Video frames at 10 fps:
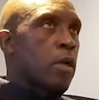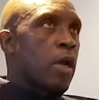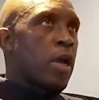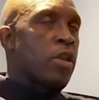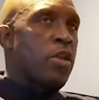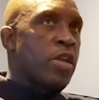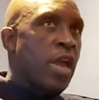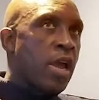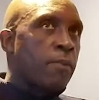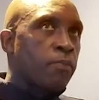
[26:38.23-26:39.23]
And
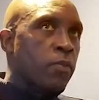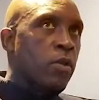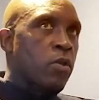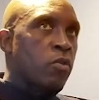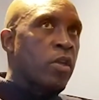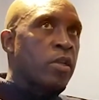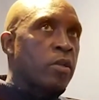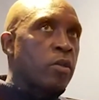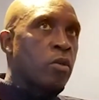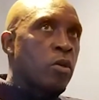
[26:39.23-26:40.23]
yet,
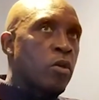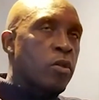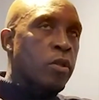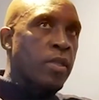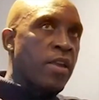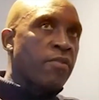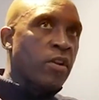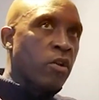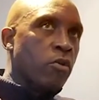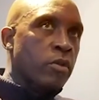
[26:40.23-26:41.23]
then Stephen
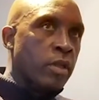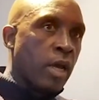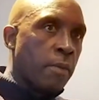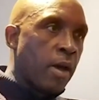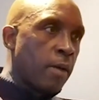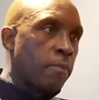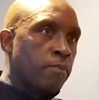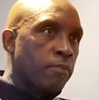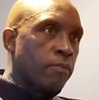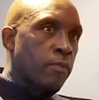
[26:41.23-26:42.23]
Lawrence come out,
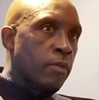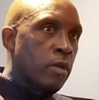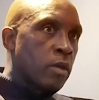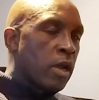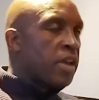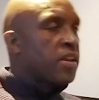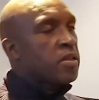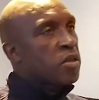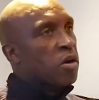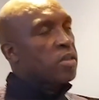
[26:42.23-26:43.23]
and these
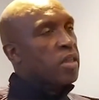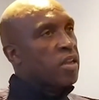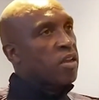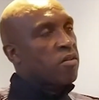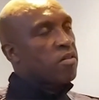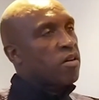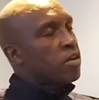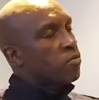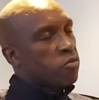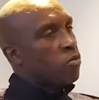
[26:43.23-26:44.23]
guys
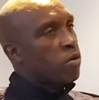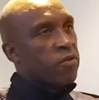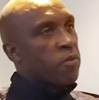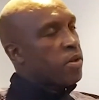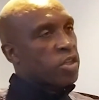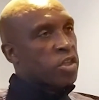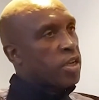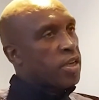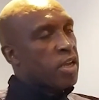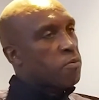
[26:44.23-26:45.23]
I won't even mention
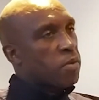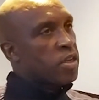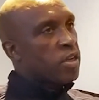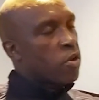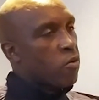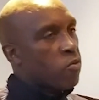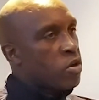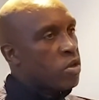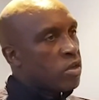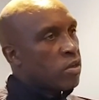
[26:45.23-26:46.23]
their name, but they
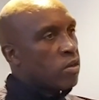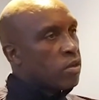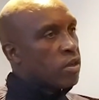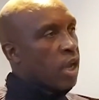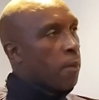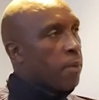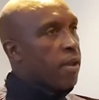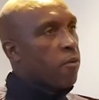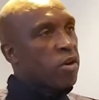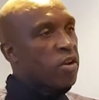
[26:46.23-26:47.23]
were coming
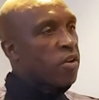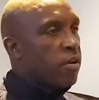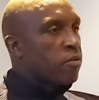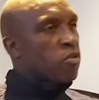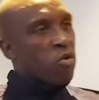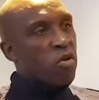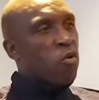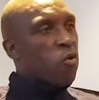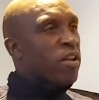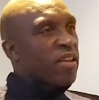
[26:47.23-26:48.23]
out with the knives, doing
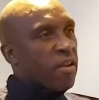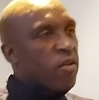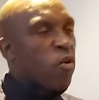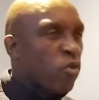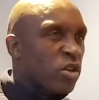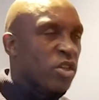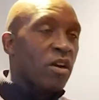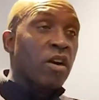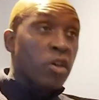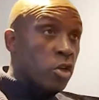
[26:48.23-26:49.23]
all this, giving it all a chance.
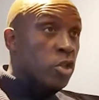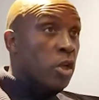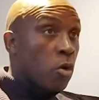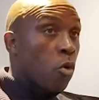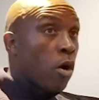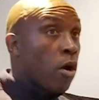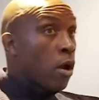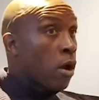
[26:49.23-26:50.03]
And you know what?